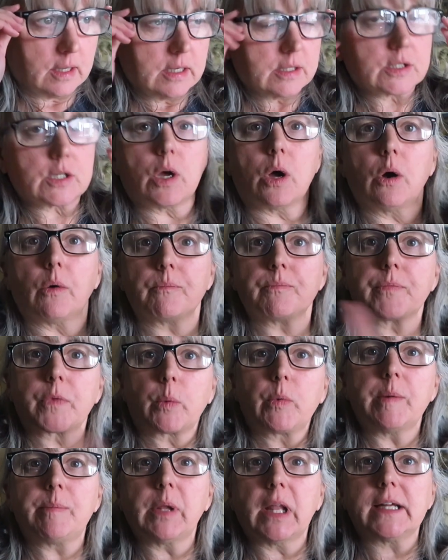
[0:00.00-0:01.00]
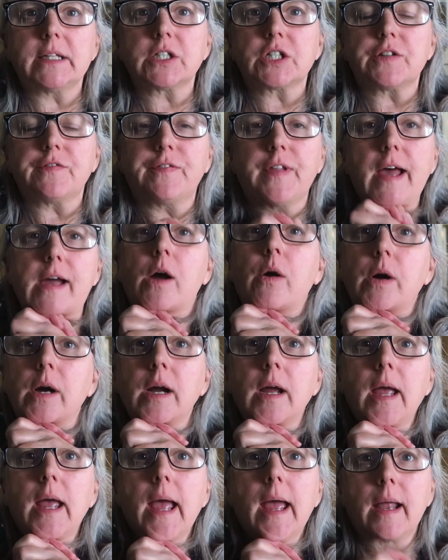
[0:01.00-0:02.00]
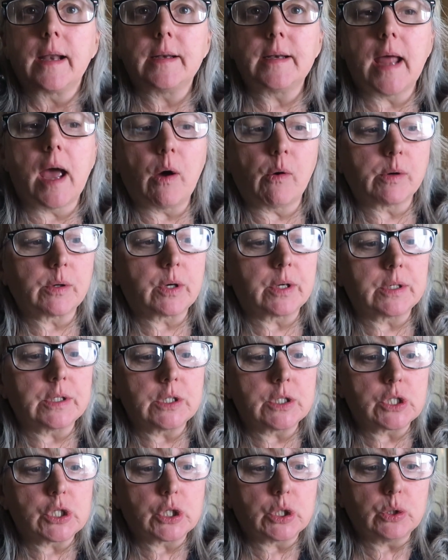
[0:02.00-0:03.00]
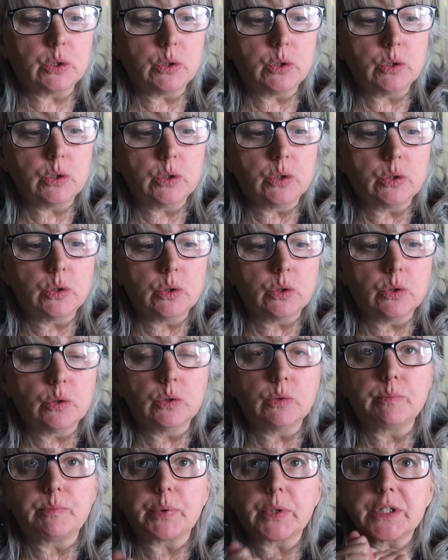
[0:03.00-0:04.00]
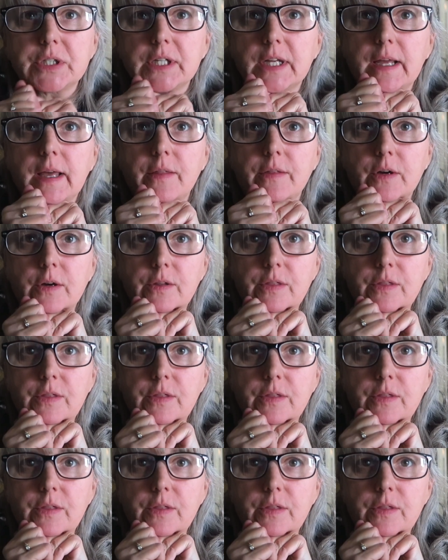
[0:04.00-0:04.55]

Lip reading: So, replenish the flour. Now I'm going to put together